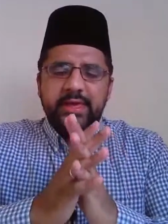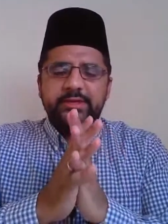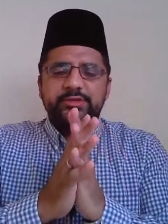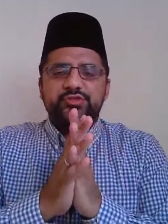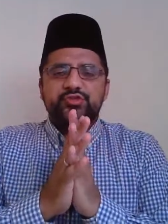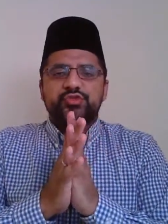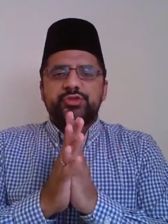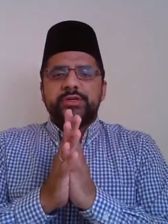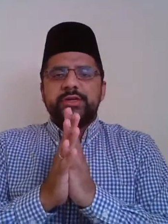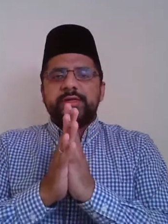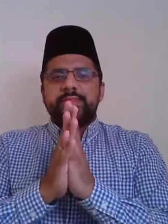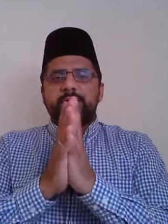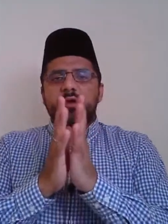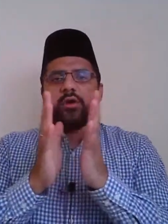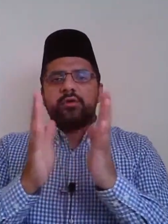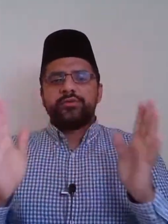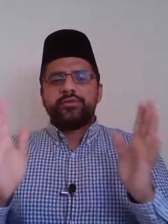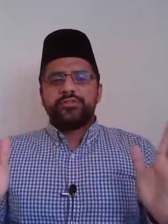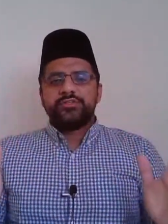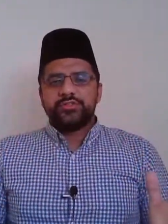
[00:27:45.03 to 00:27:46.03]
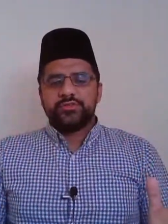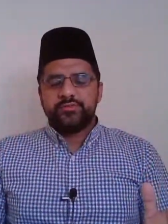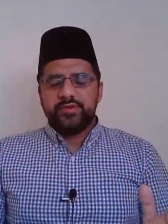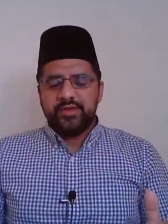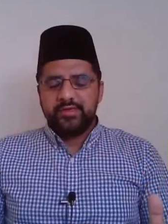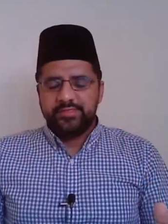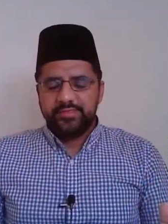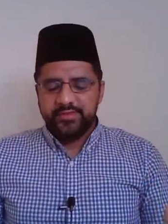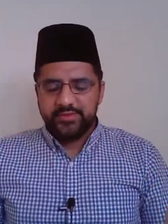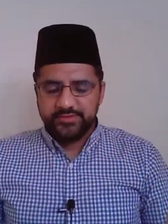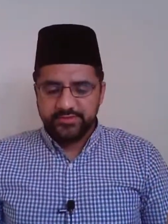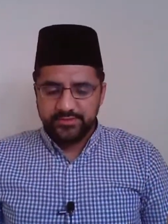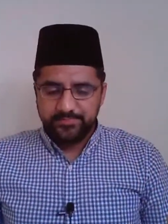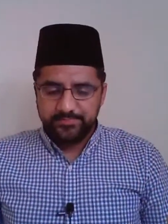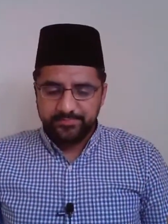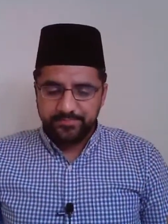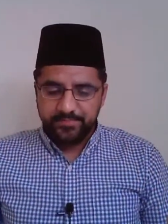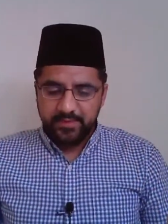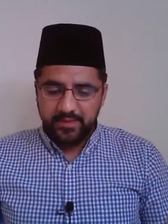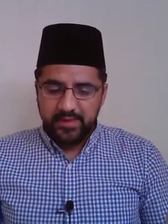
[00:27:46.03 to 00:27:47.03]
the history and the origins of
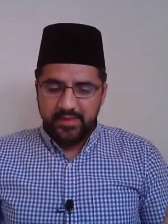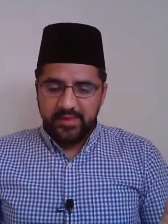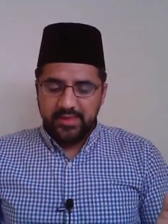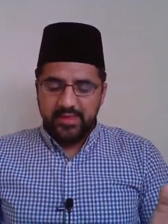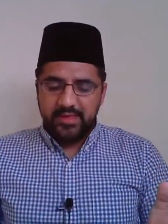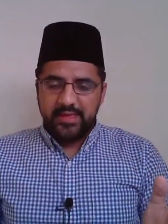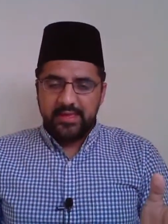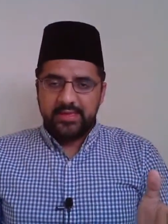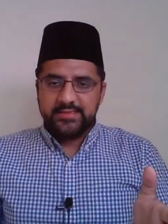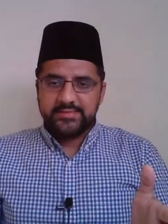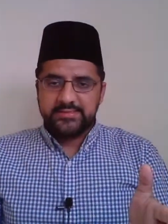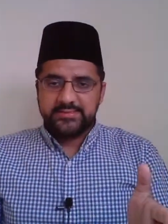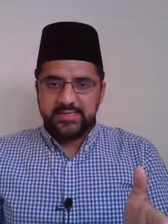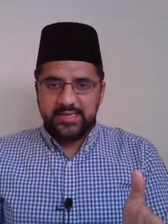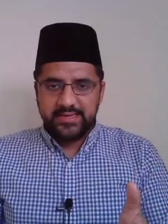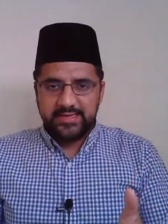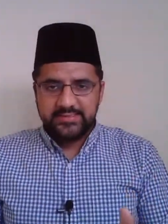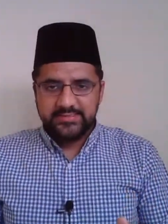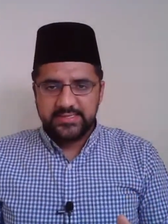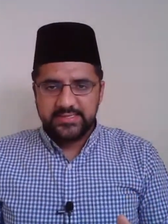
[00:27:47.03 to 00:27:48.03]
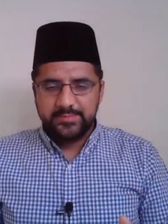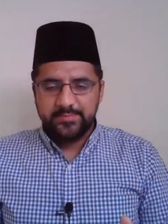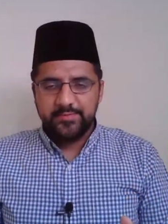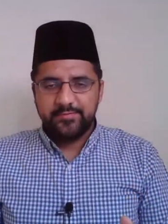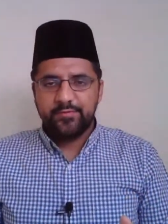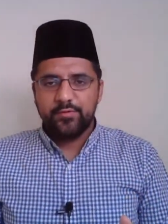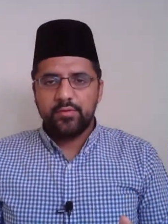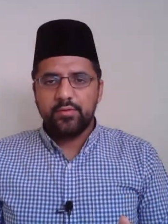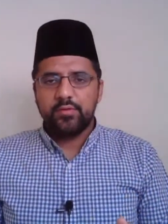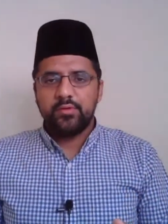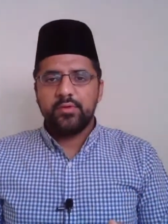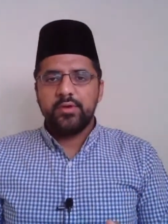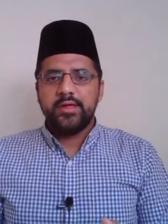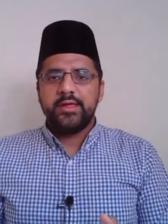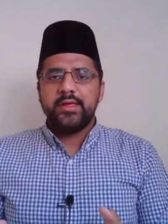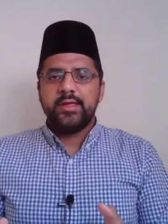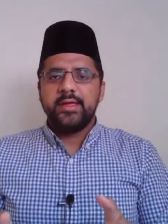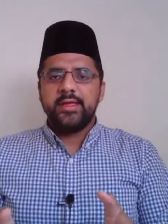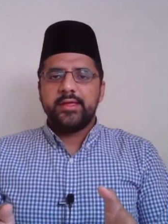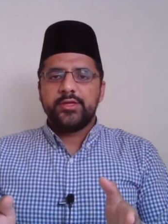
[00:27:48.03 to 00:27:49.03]
atheism, is, like I said before,
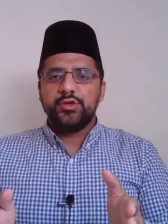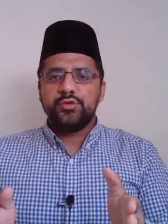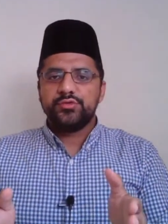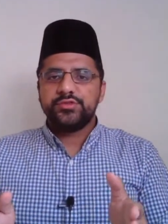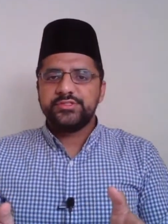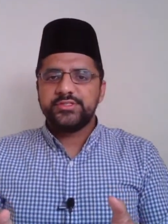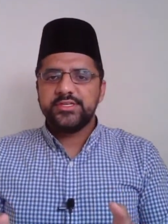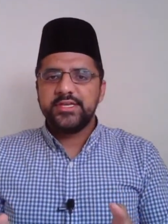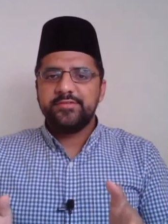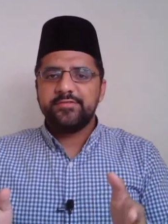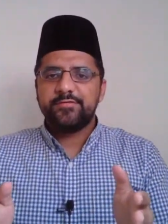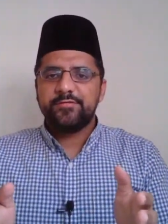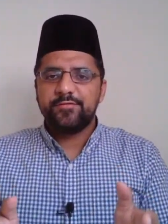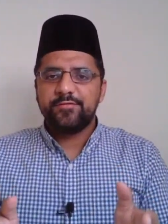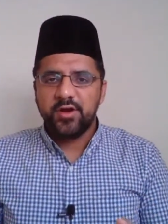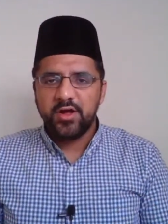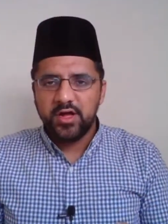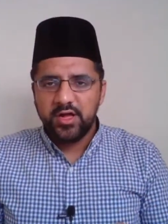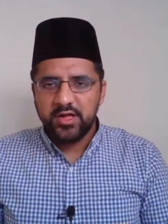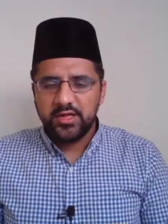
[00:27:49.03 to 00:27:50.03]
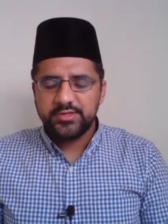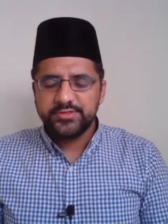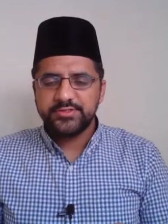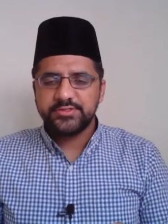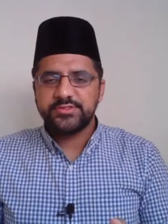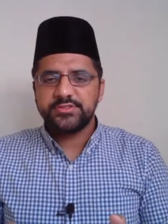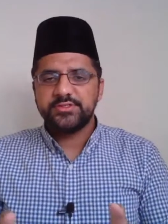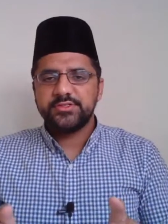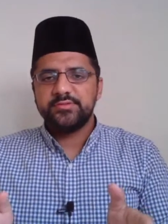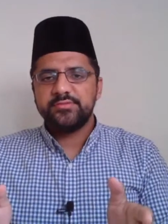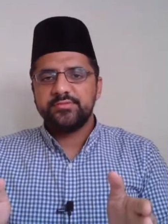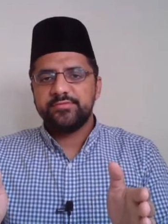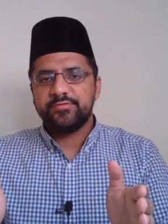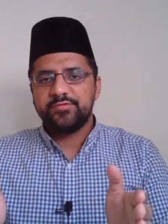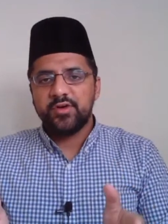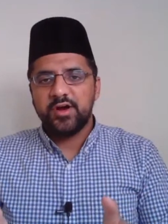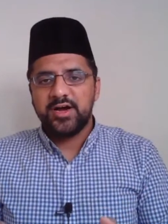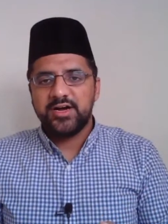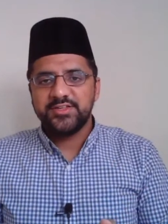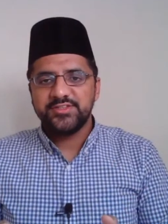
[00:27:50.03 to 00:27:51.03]
you see France,
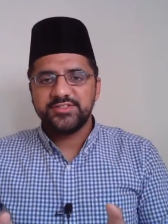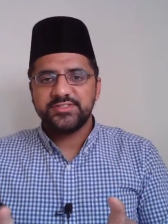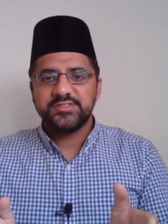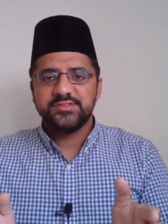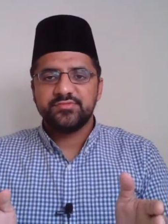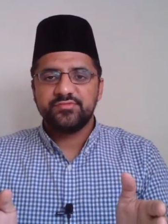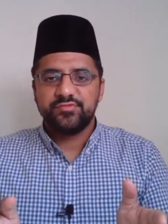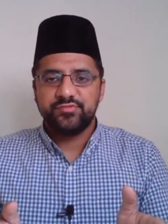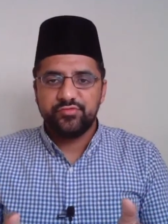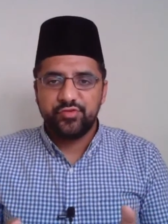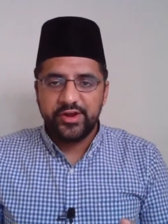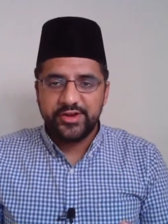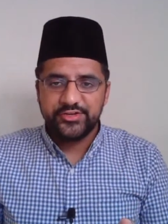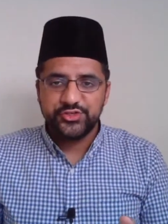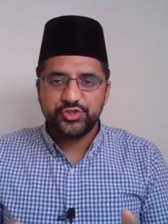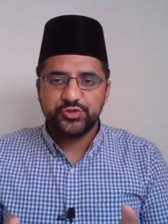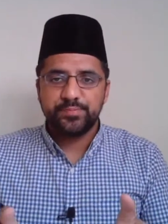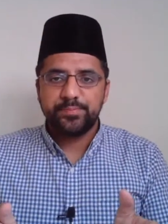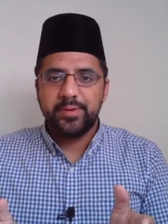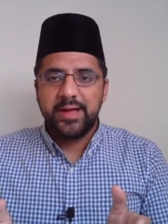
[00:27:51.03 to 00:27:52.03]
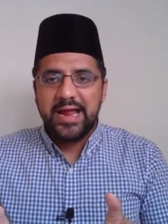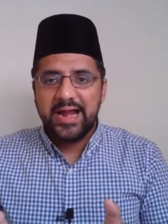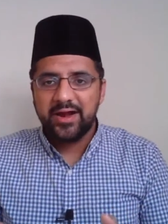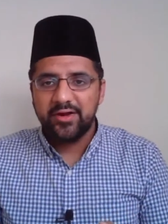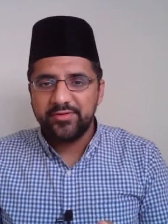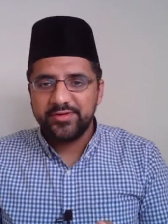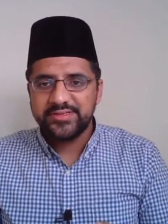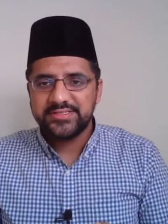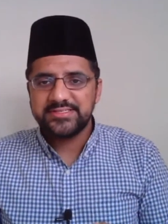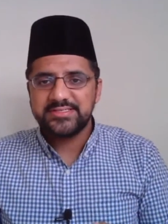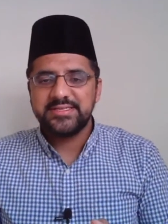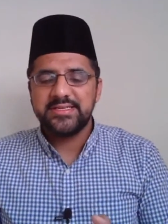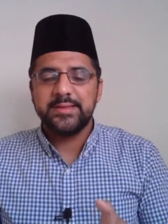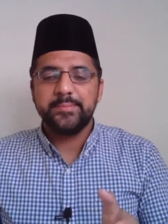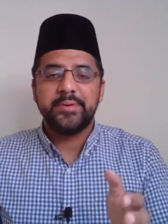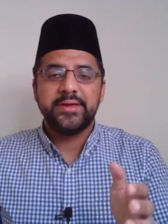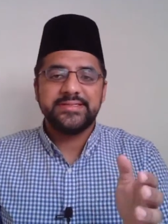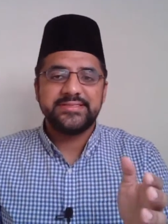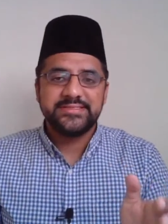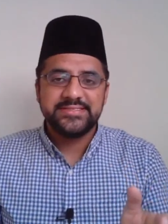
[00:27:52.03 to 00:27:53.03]
French, Paris,
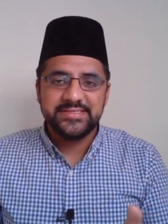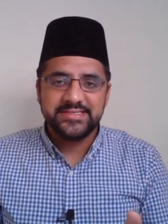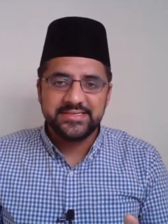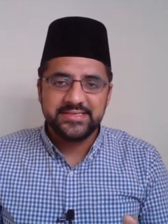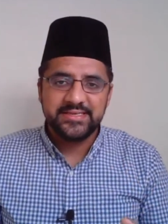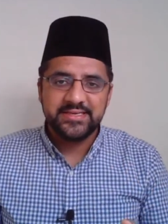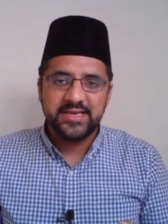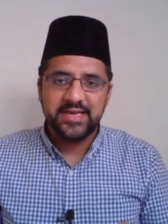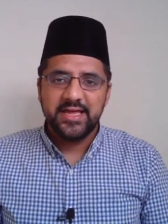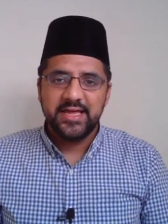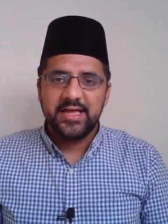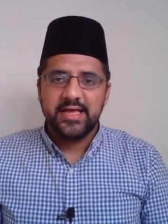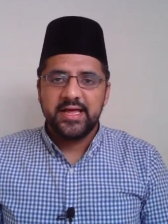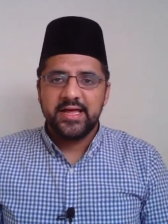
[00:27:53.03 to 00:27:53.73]
liberté,